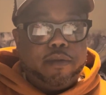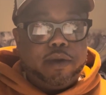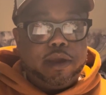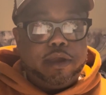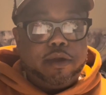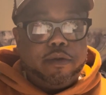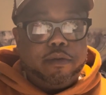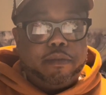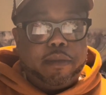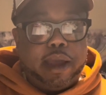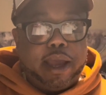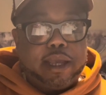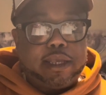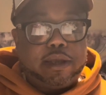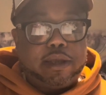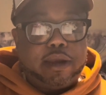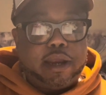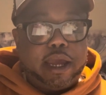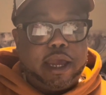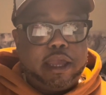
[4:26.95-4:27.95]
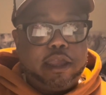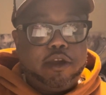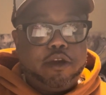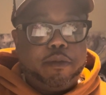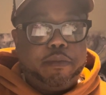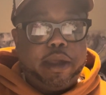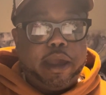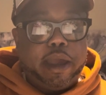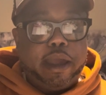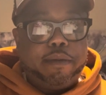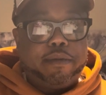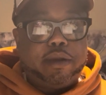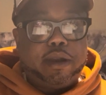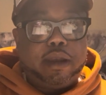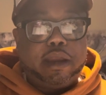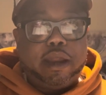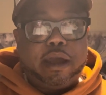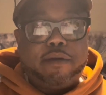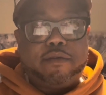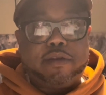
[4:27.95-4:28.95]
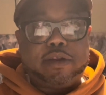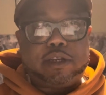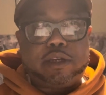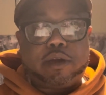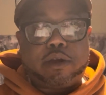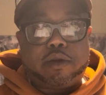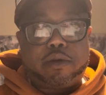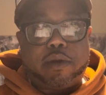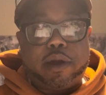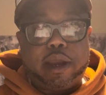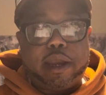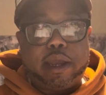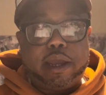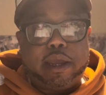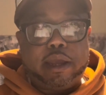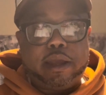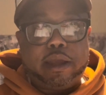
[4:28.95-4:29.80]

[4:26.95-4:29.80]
When you master that, you'll be able to leverage your credit